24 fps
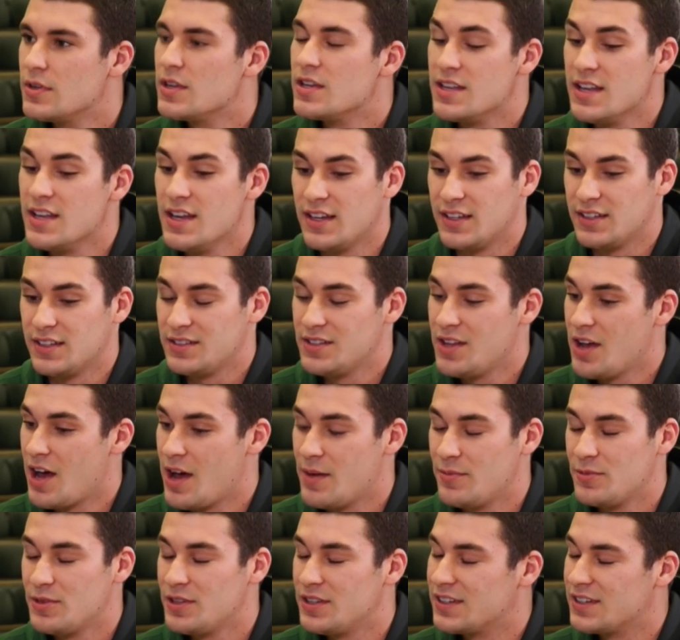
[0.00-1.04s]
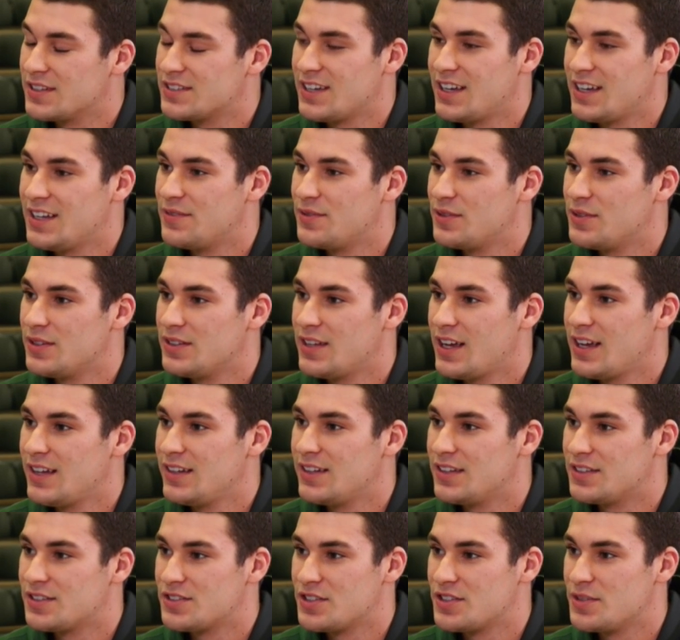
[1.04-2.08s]
Yeah, no, I'm really excited for tonight.
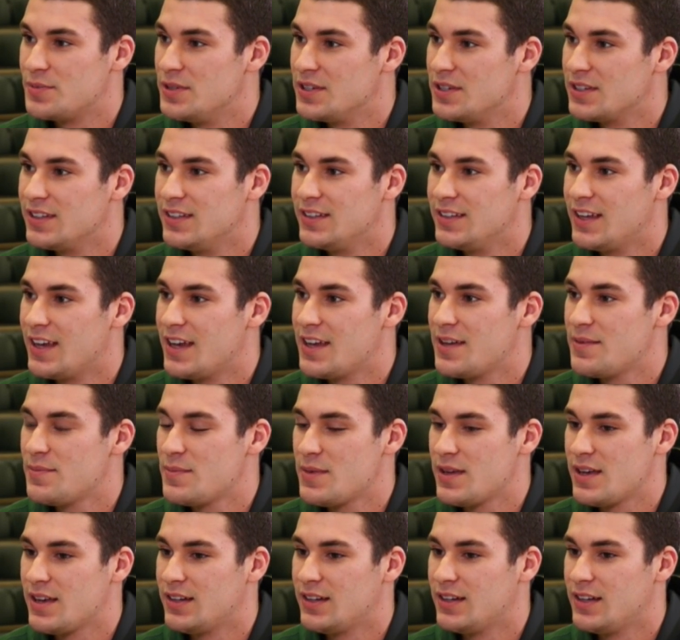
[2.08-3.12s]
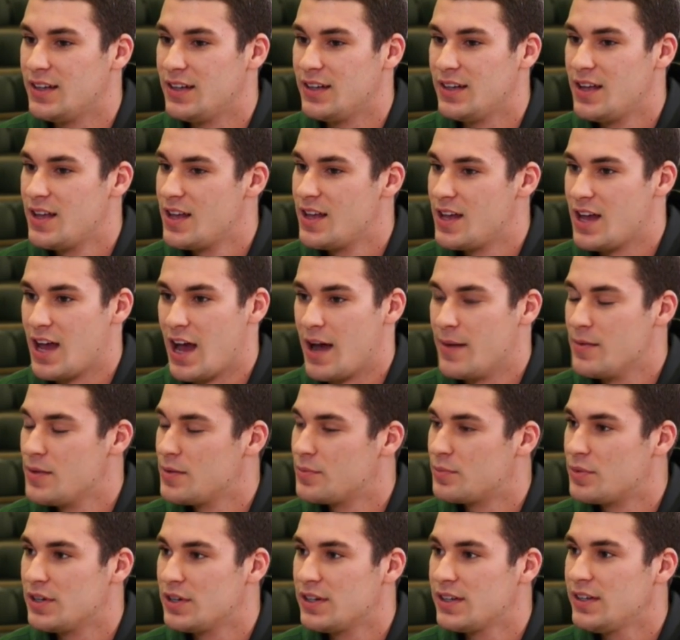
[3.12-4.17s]
It should be a good game, and I'm going to
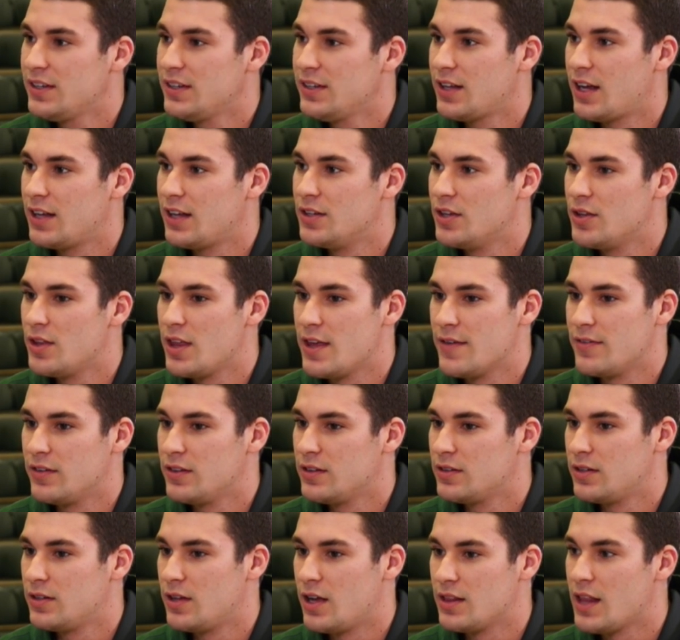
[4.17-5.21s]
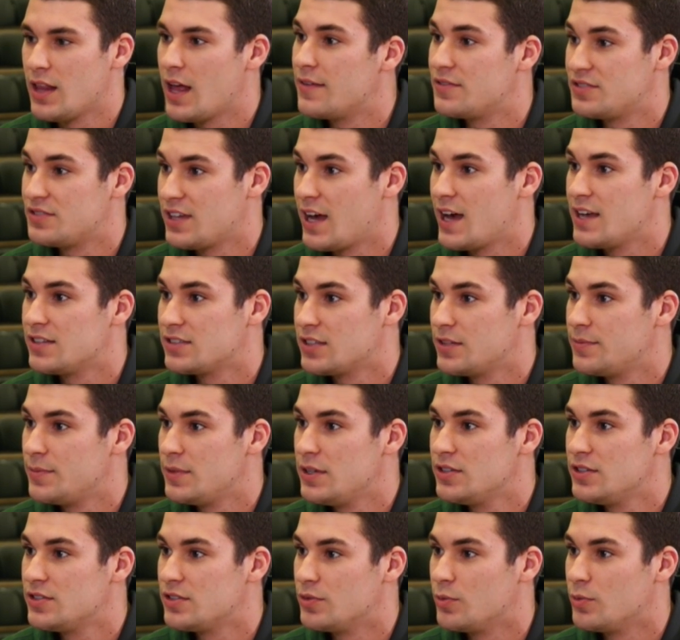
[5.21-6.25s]
bring it. I know they have a, a, lot of size on
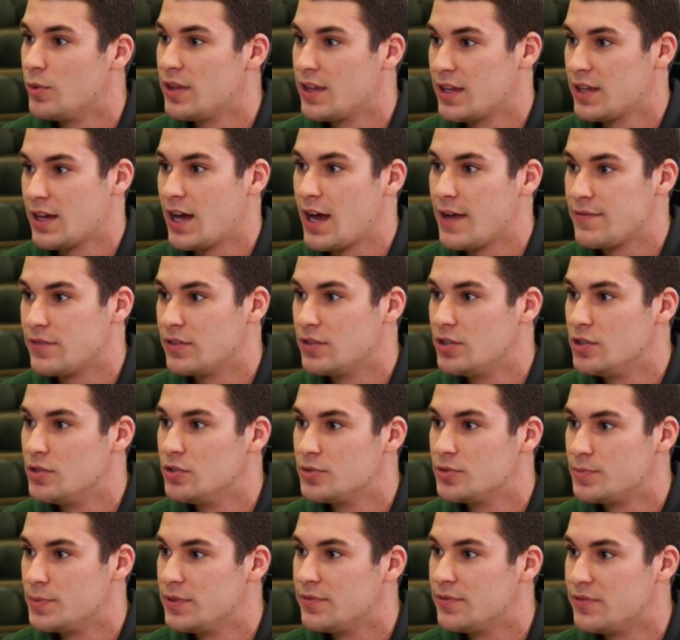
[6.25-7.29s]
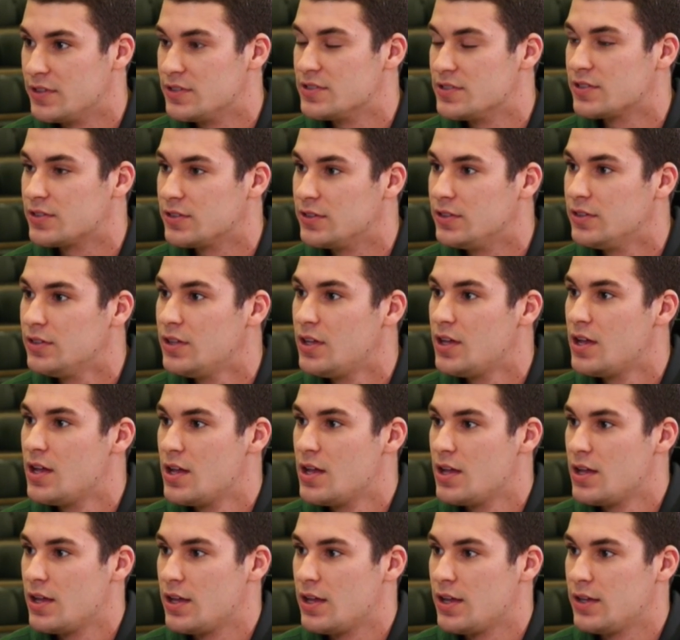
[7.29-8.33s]
me, so one thing I have to do is be physical,
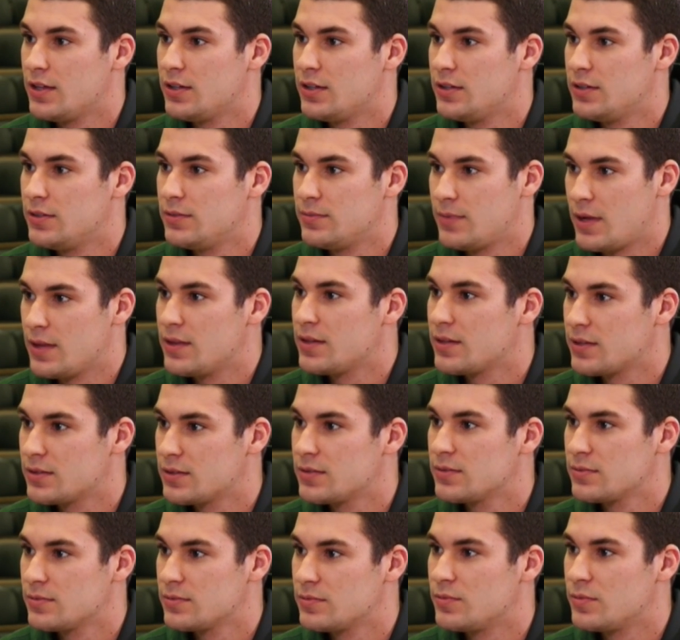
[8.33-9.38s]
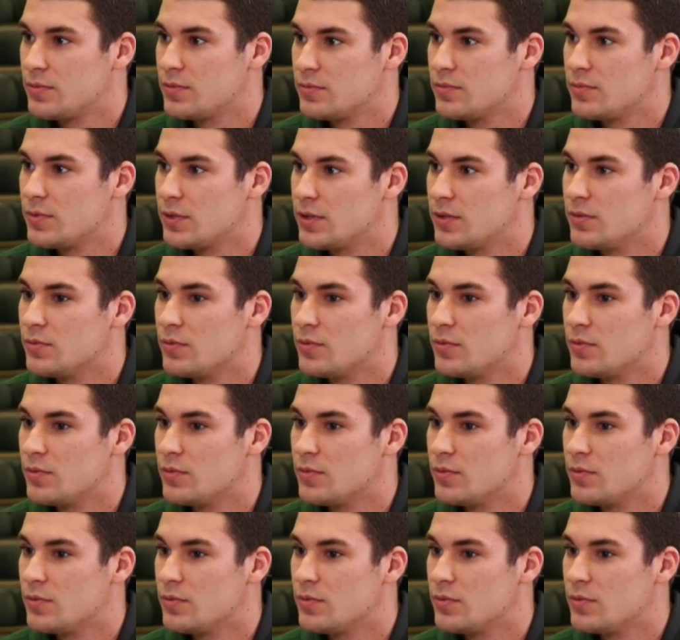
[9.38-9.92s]
and um, I think we are